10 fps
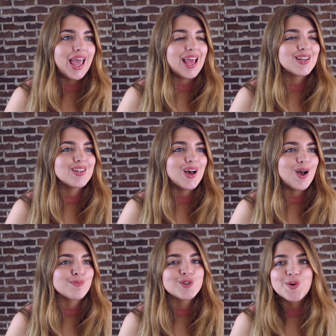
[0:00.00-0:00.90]

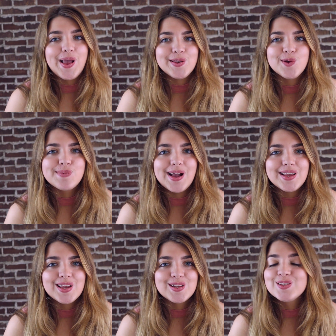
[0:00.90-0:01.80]
and so I had to go
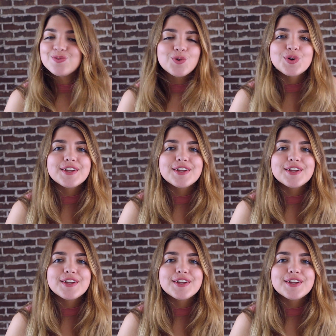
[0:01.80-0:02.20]
back and get a different